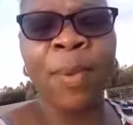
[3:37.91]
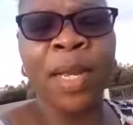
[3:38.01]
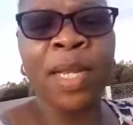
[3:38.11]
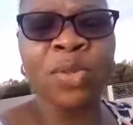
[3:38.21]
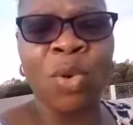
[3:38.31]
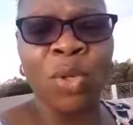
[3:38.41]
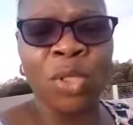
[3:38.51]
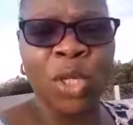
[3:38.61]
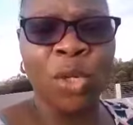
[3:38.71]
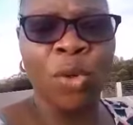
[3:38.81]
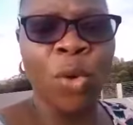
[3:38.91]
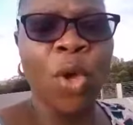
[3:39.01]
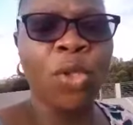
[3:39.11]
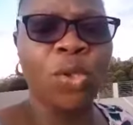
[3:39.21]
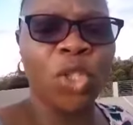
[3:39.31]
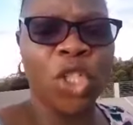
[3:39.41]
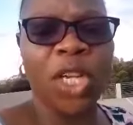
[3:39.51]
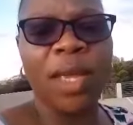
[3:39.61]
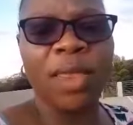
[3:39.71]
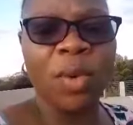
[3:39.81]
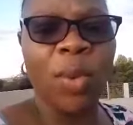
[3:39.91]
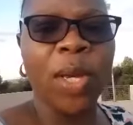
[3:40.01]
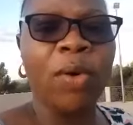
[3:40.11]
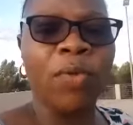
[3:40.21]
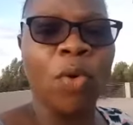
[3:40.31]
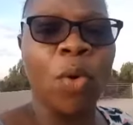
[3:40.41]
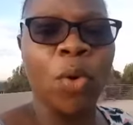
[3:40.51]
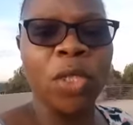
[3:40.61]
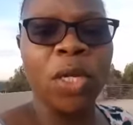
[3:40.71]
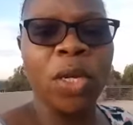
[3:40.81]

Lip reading: Let us continue to share the word of God,